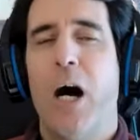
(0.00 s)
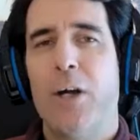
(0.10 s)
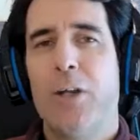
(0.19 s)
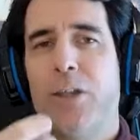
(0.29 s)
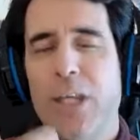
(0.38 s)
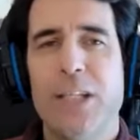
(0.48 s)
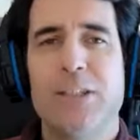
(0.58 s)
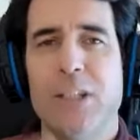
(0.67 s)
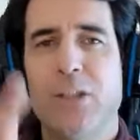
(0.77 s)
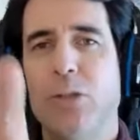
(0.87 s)
are
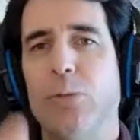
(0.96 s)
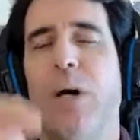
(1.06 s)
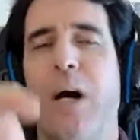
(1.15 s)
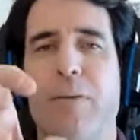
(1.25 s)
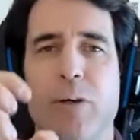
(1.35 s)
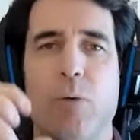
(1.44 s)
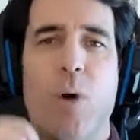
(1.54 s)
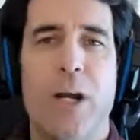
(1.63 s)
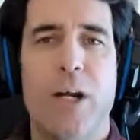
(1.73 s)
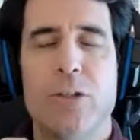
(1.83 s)
things that you have
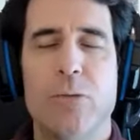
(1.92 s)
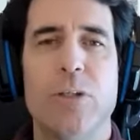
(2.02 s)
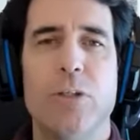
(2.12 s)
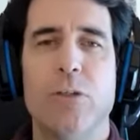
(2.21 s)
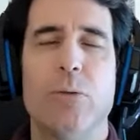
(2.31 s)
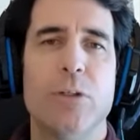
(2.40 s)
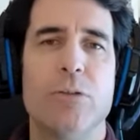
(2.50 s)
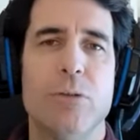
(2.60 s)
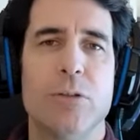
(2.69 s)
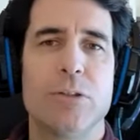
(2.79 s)
acquired too and you're doing
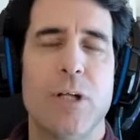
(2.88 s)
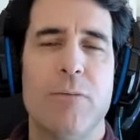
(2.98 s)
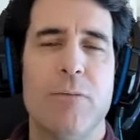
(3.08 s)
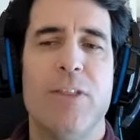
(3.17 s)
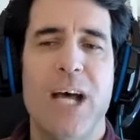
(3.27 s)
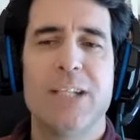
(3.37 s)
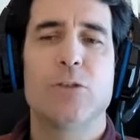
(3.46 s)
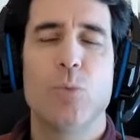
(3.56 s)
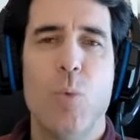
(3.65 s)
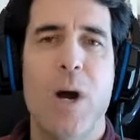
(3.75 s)
to yourself.
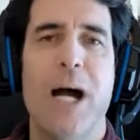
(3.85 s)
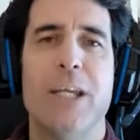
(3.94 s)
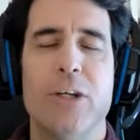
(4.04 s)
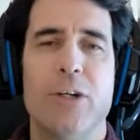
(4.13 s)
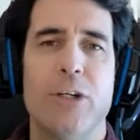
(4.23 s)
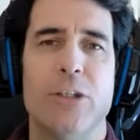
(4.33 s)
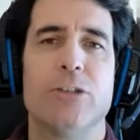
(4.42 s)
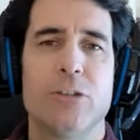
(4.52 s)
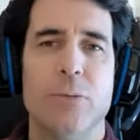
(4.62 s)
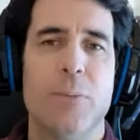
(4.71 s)
That's why it
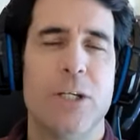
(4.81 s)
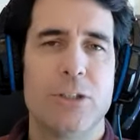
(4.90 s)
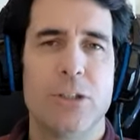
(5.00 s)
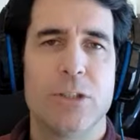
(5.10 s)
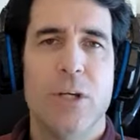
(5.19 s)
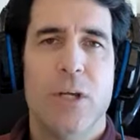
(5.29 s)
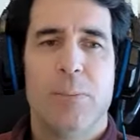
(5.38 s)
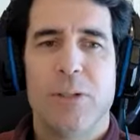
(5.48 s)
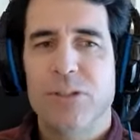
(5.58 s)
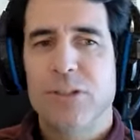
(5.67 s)
hurts so much.
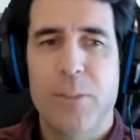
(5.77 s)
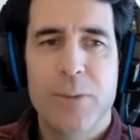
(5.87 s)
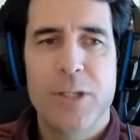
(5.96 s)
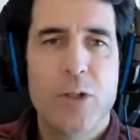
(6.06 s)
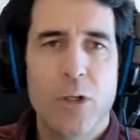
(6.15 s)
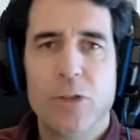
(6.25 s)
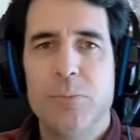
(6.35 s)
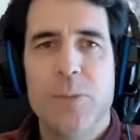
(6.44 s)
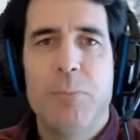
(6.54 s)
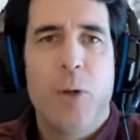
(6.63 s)
Because if somebody calls
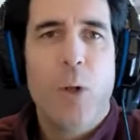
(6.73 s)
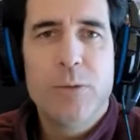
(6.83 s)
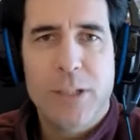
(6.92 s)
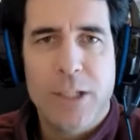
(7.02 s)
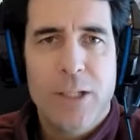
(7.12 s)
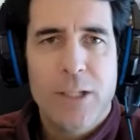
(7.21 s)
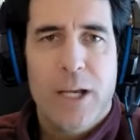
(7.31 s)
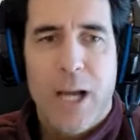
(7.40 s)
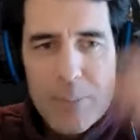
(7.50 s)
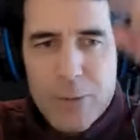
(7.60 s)
me baldy,
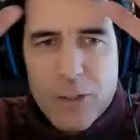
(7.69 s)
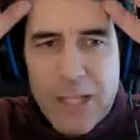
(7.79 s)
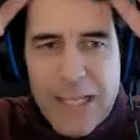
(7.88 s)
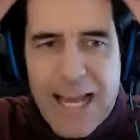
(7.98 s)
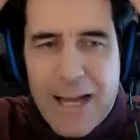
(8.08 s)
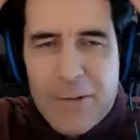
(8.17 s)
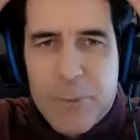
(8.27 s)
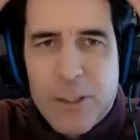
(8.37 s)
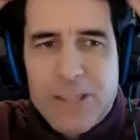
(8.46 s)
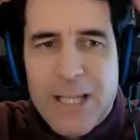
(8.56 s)
I'm going to laugh
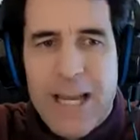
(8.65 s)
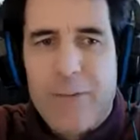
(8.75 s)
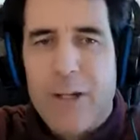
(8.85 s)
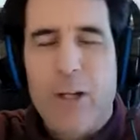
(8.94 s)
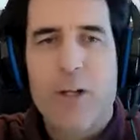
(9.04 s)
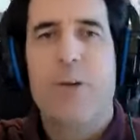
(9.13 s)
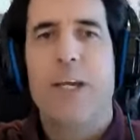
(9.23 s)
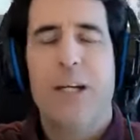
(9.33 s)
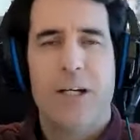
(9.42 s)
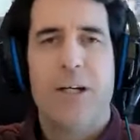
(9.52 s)
because I have a lot of
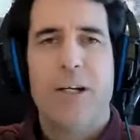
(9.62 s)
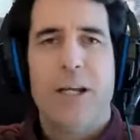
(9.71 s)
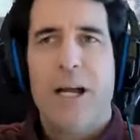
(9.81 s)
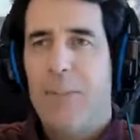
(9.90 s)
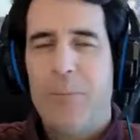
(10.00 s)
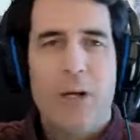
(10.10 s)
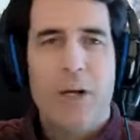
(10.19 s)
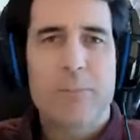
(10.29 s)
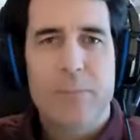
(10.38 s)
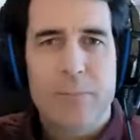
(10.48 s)
hair. I'm
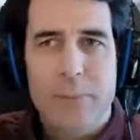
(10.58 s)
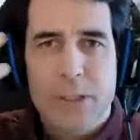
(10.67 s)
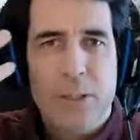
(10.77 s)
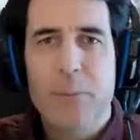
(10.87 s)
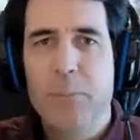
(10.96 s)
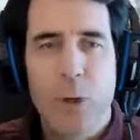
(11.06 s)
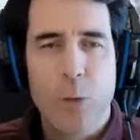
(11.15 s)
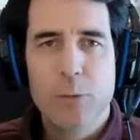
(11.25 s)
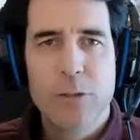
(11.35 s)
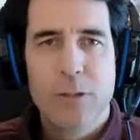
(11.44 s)
not becoming
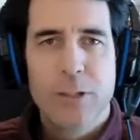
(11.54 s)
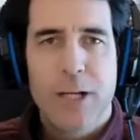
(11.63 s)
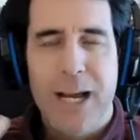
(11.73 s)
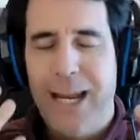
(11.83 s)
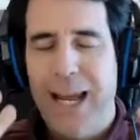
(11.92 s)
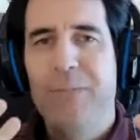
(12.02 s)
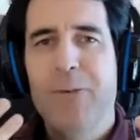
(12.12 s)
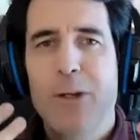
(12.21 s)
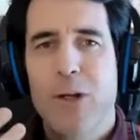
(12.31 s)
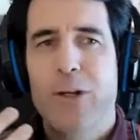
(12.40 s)
bald. I have
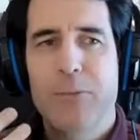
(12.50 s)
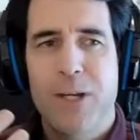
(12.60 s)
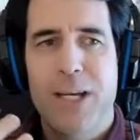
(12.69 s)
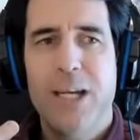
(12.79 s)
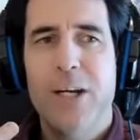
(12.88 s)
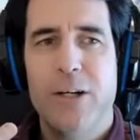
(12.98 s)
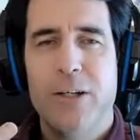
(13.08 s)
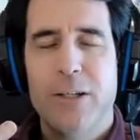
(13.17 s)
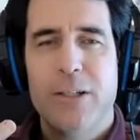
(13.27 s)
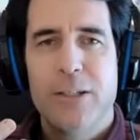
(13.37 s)
a lot of hair.